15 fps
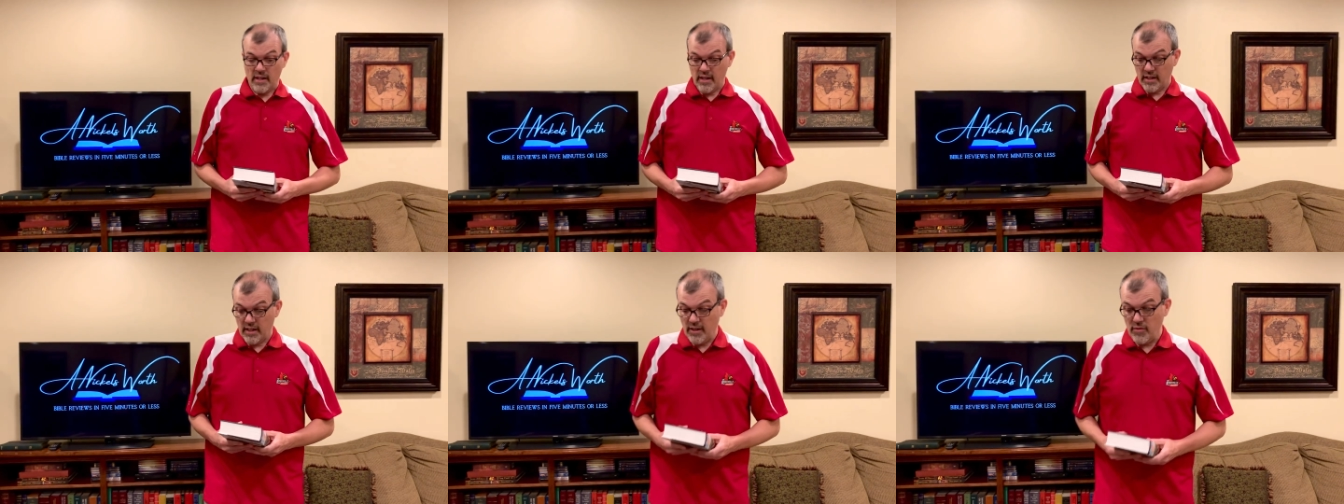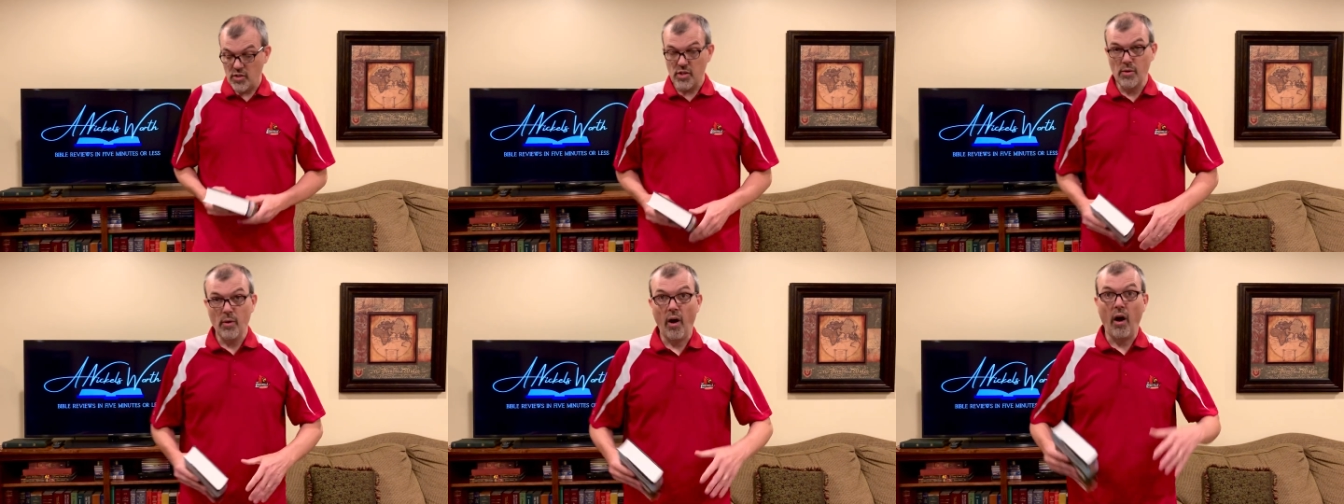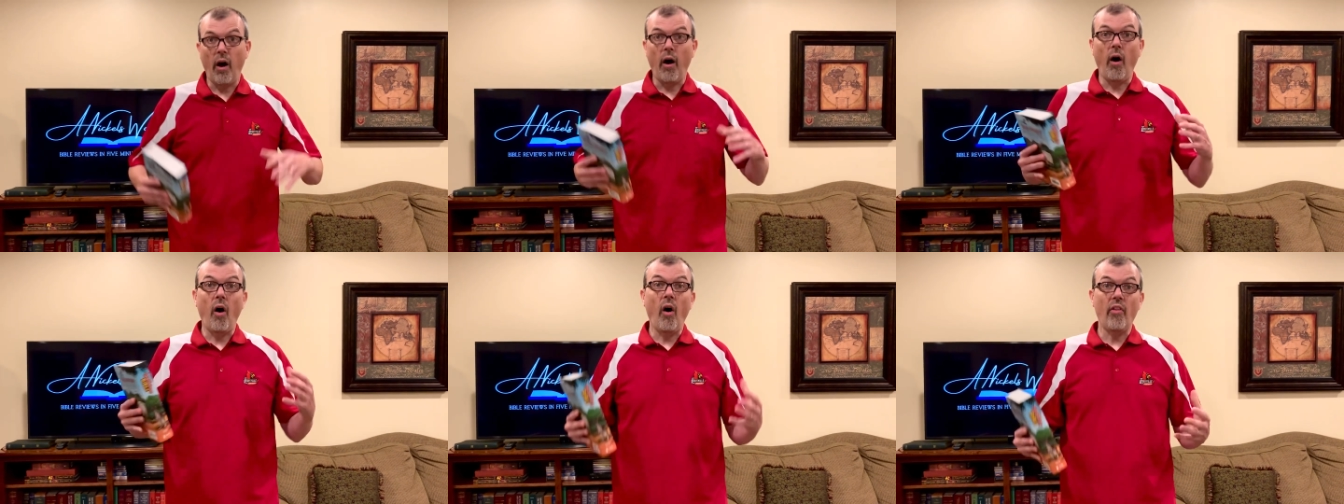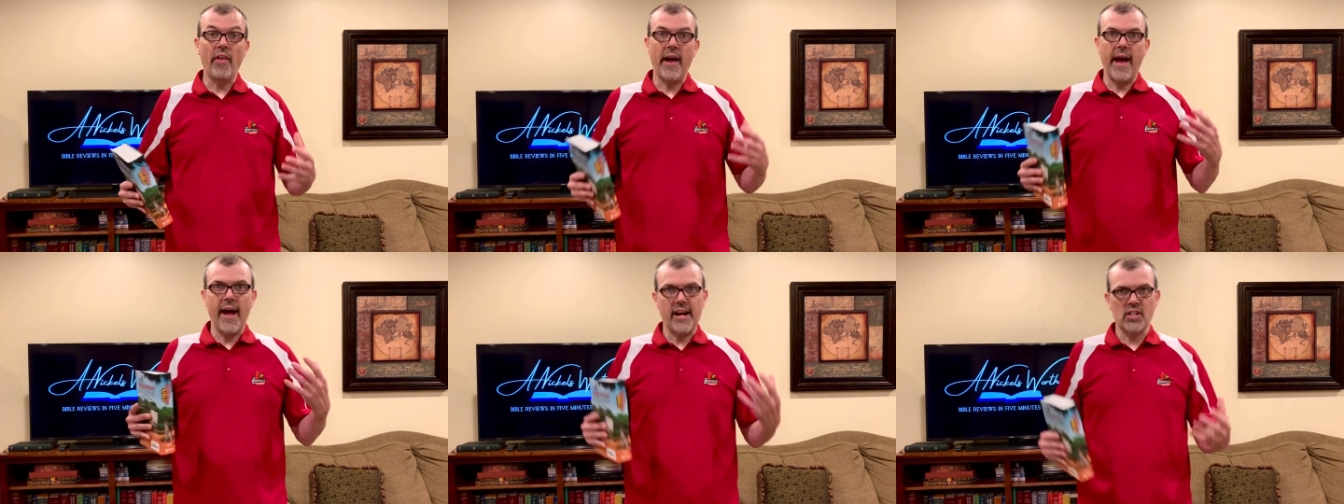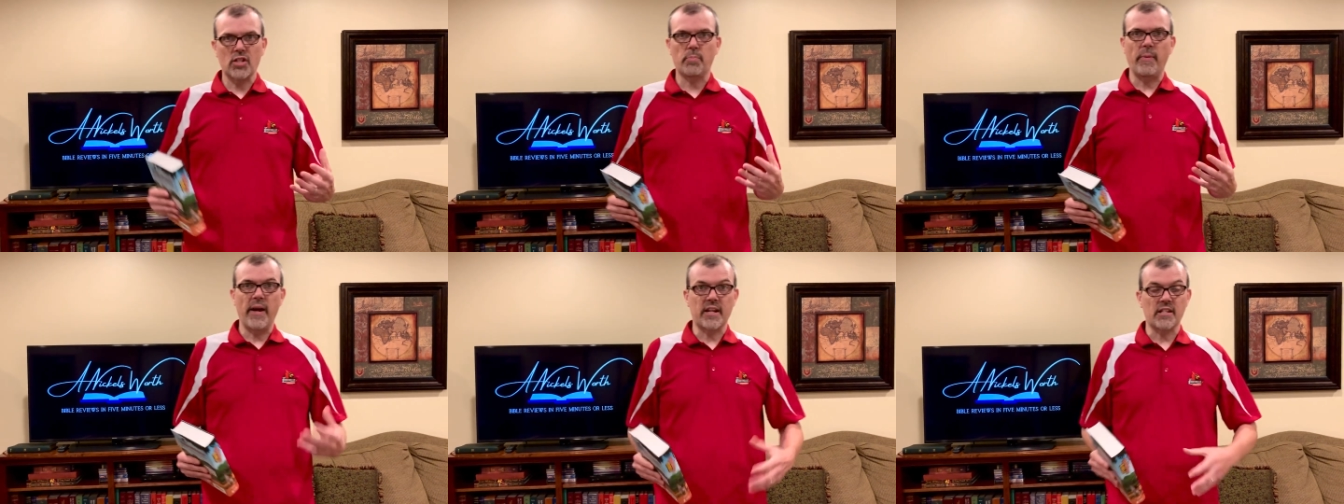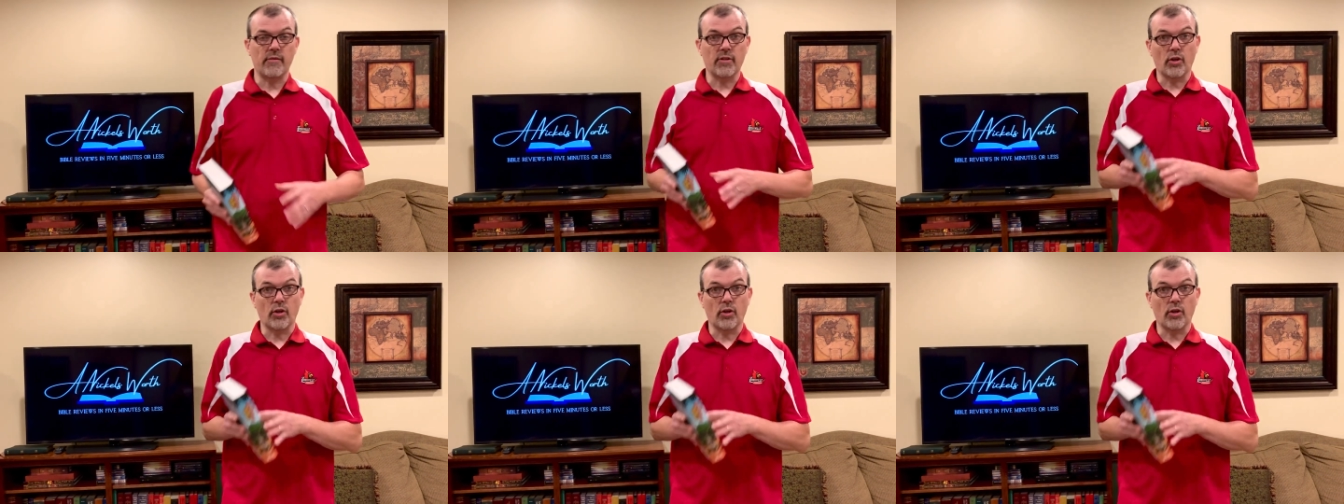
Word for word: It gives you all the aspects of